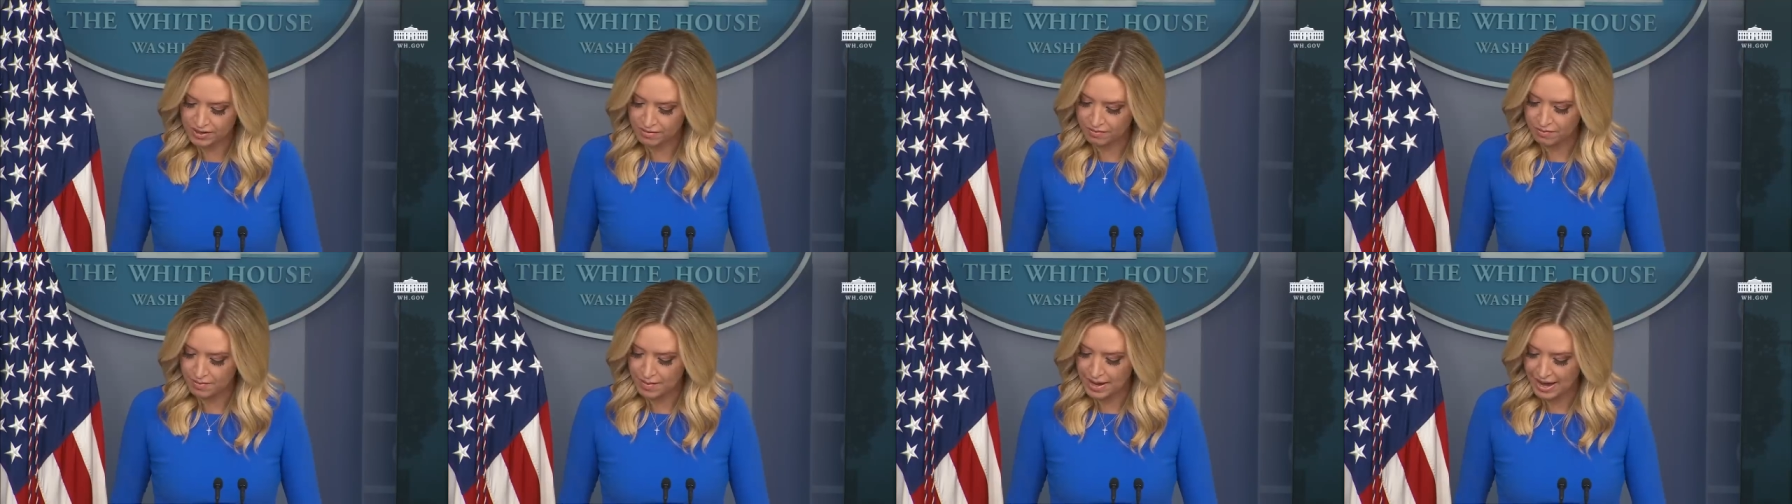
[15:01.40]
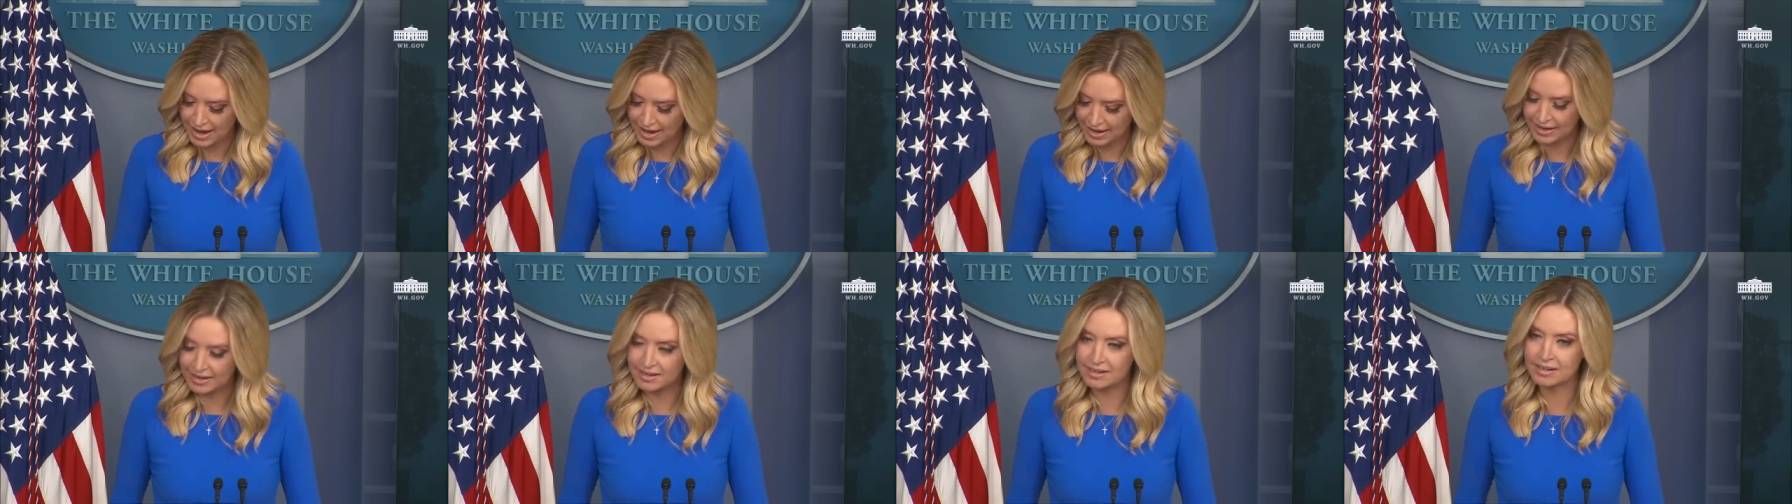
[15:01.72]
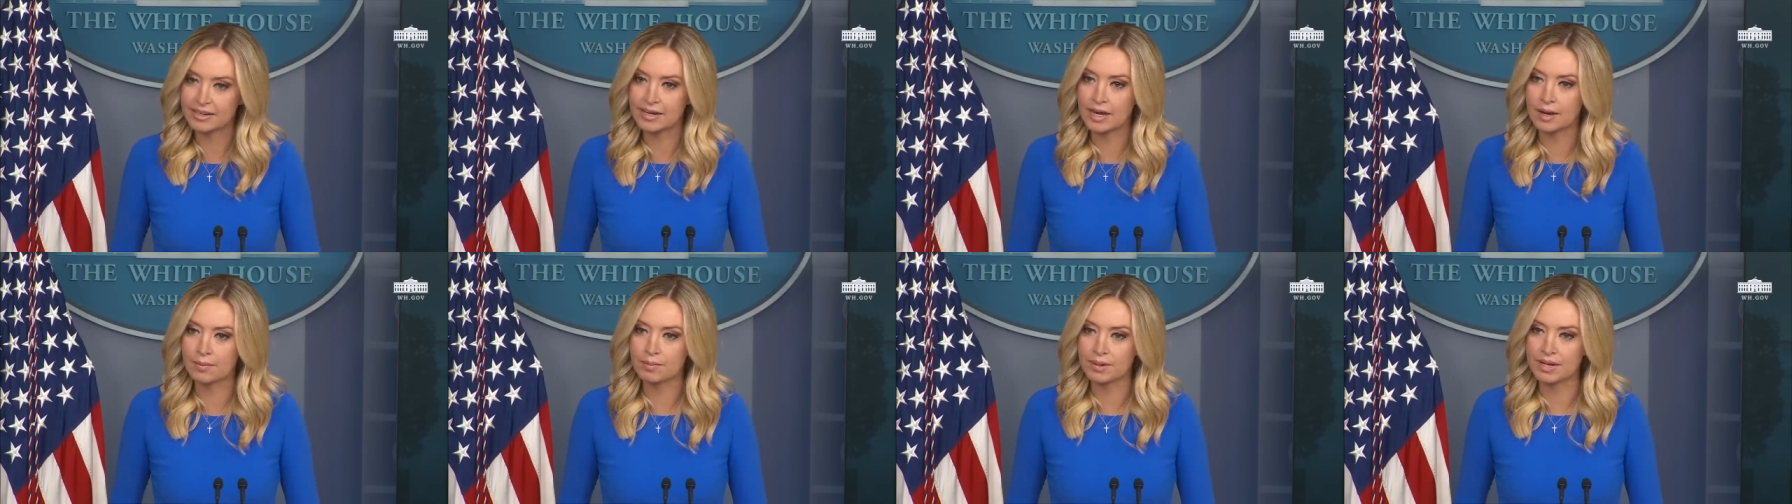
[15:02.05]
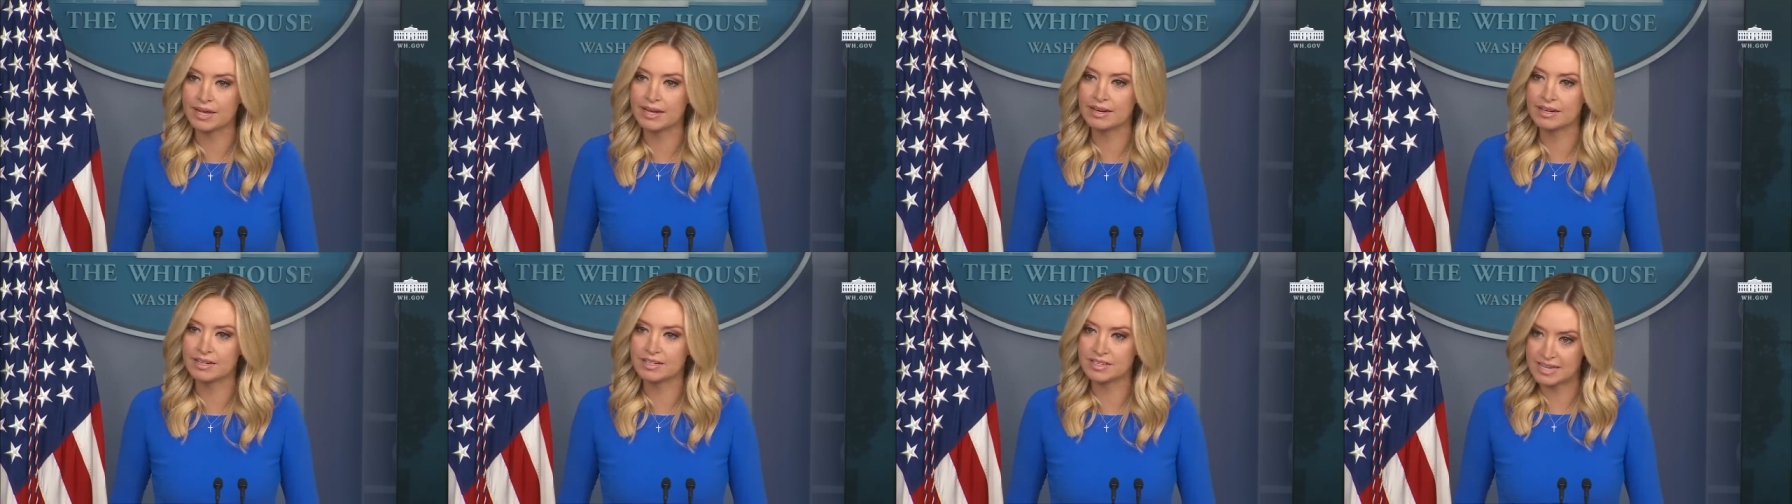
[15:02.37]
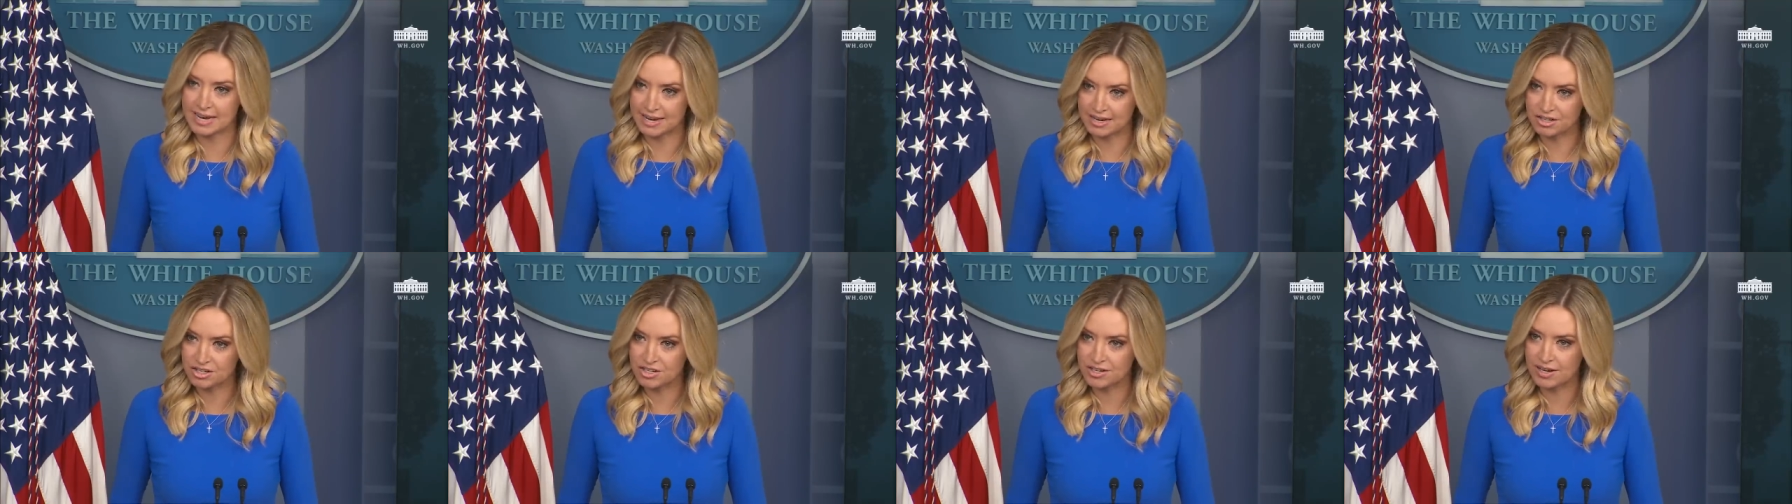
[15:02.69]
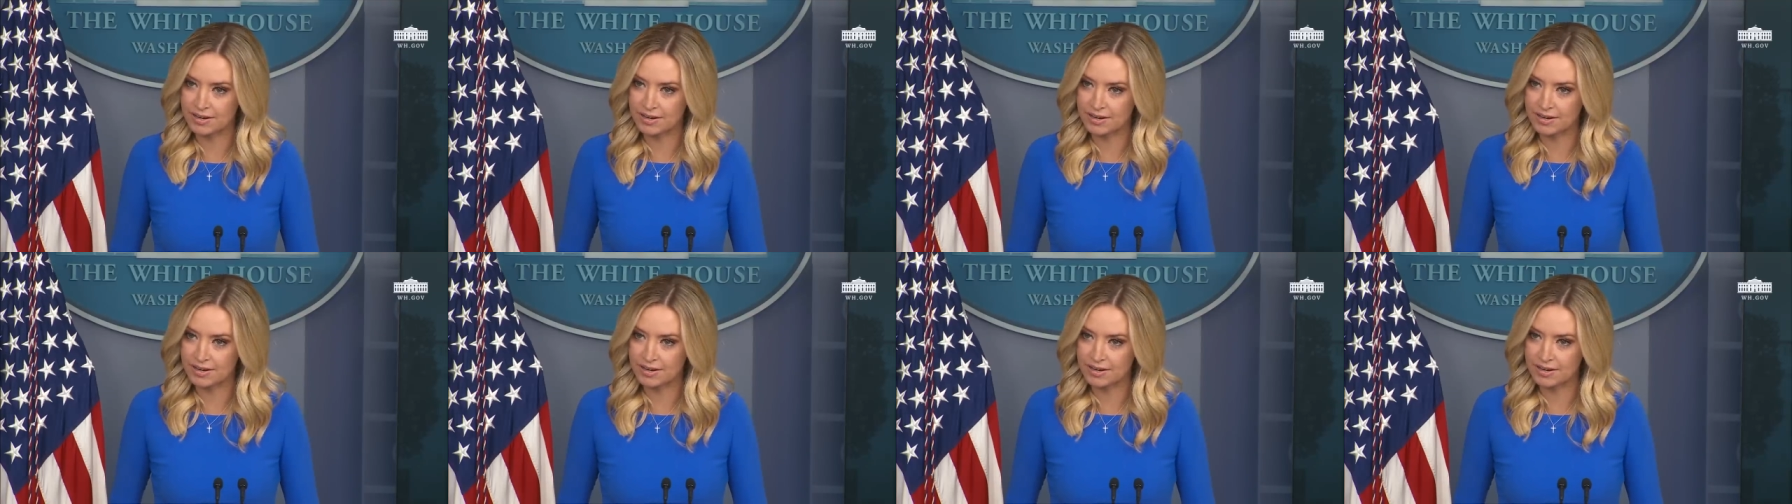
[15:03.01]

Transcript: of May ending up in a ditch.